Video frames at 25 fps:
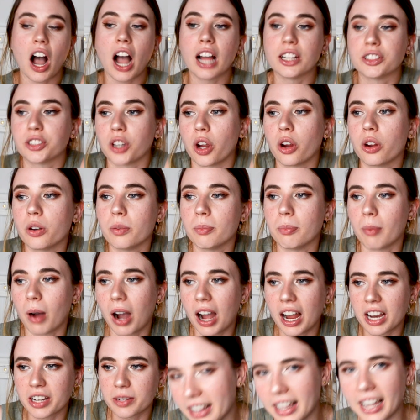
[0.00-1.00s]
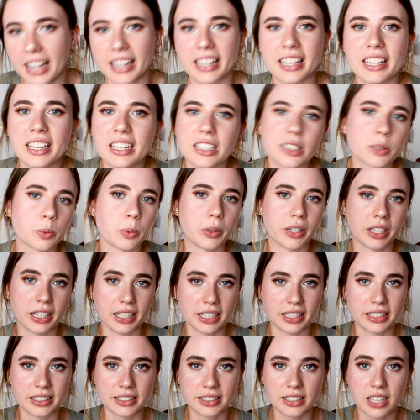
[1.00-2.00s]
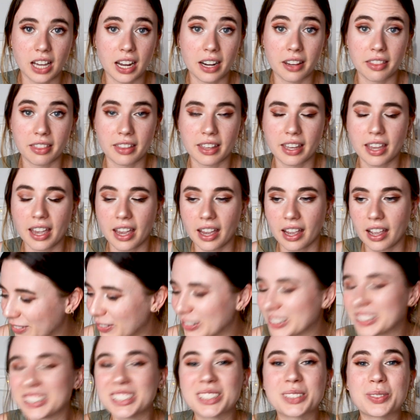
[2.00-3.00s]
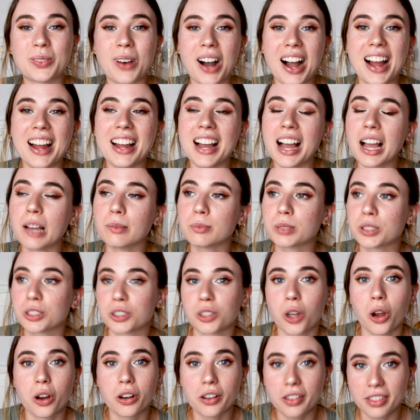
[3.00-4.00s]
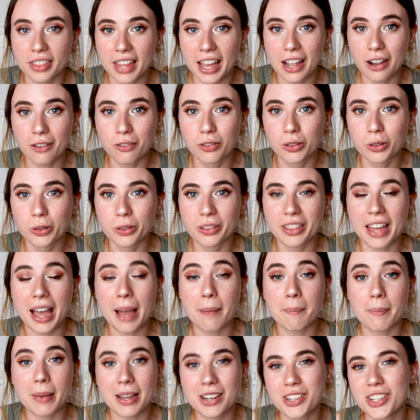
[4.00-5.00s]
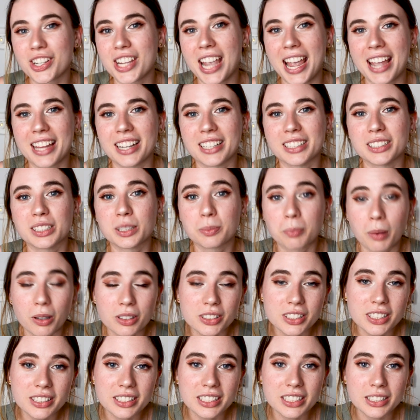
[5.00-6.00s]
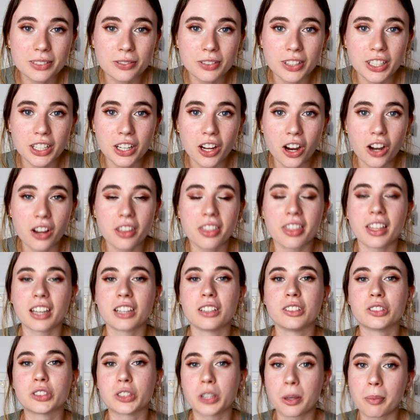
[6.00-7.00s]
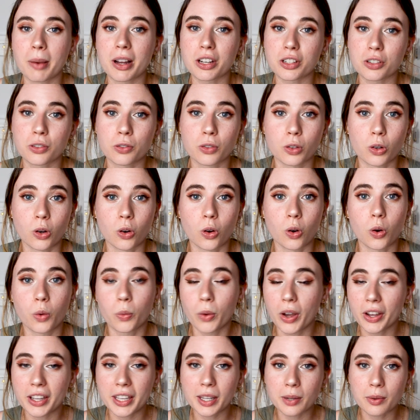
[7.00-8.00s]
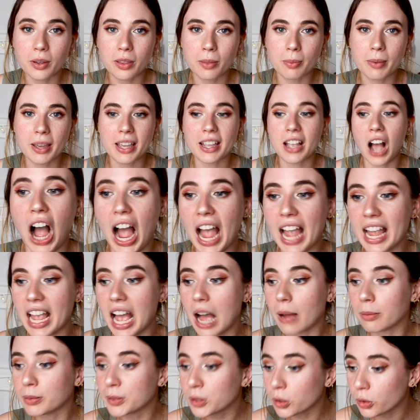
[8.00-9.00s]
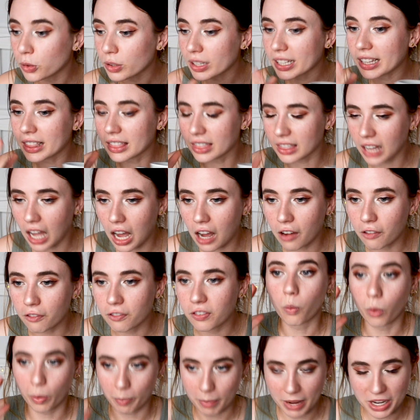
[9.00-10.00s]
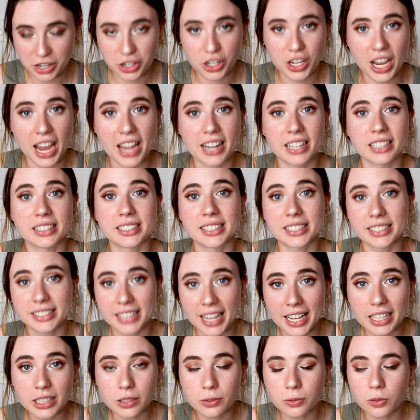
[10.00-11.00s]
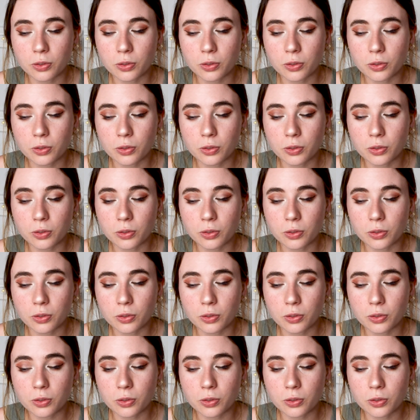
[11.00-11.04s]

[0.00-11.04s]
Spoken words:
I don't mind. Like, it is what it is kind of thing. Which is why I'm so thankful that Beducated sponsored this video. Thank you so much for working with me. I absolutely love what Beducated Beducated stands